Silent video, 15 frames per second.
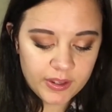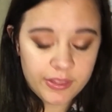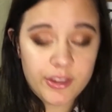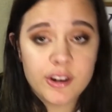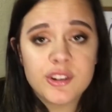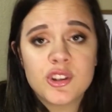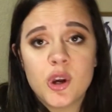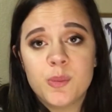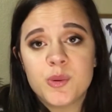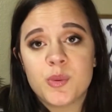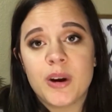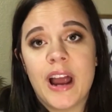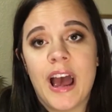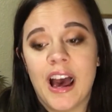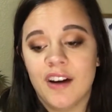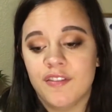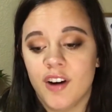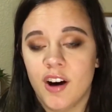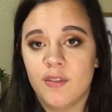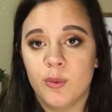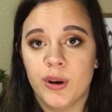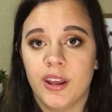their soaps were half
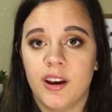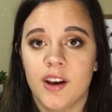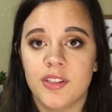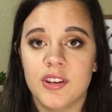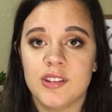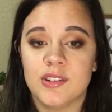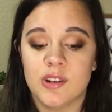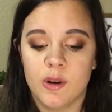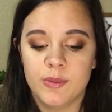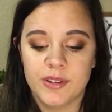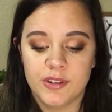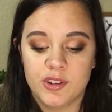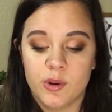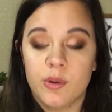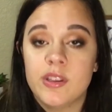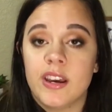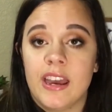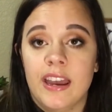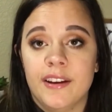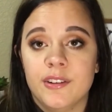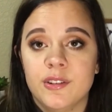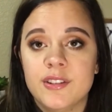off when I got these soaps, and so were the
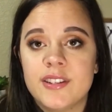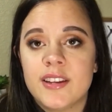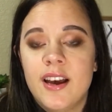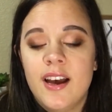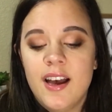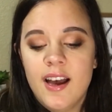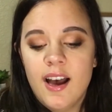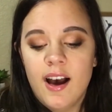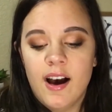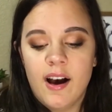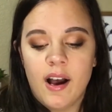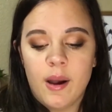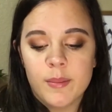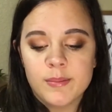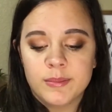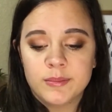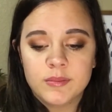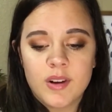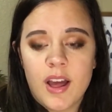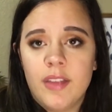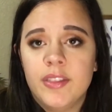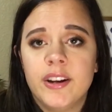candles,
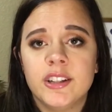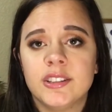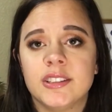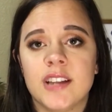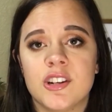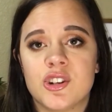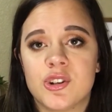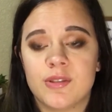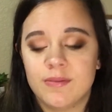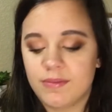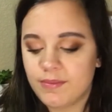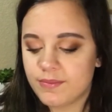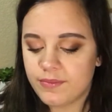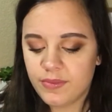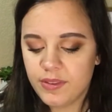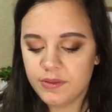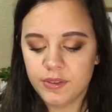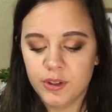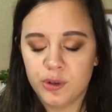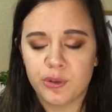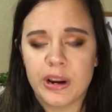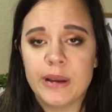and they're such
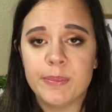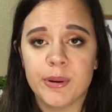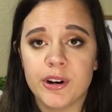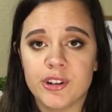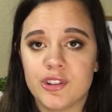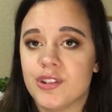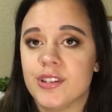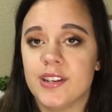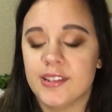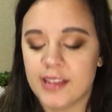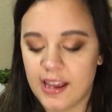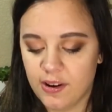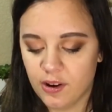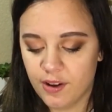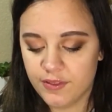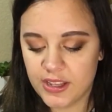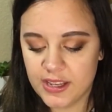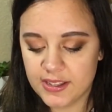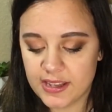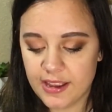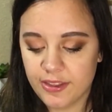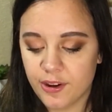great purchases. I love
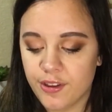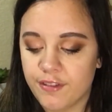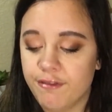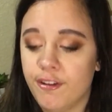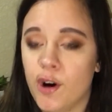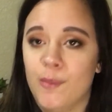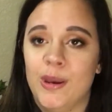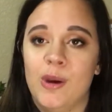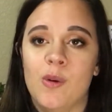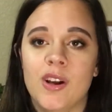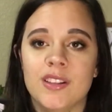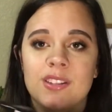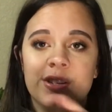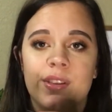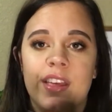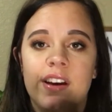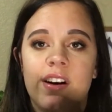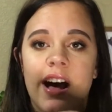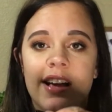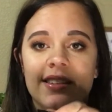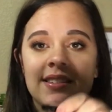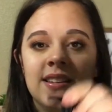these, and they're the foaming ones, so they
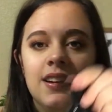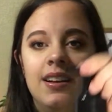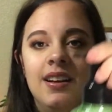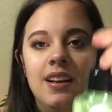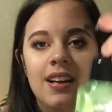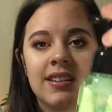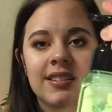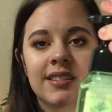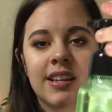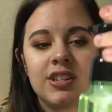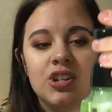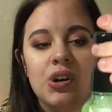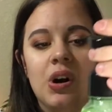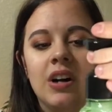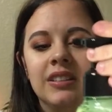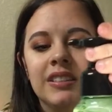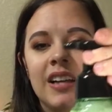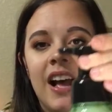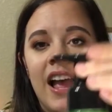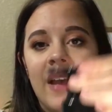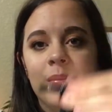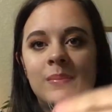last such a long
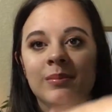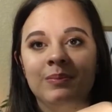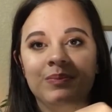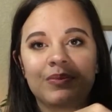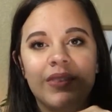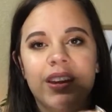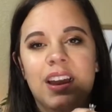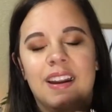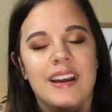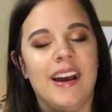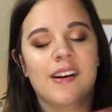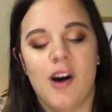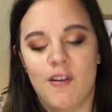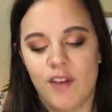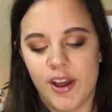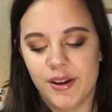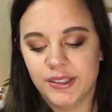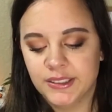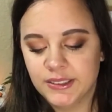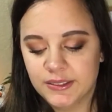time, and I love it.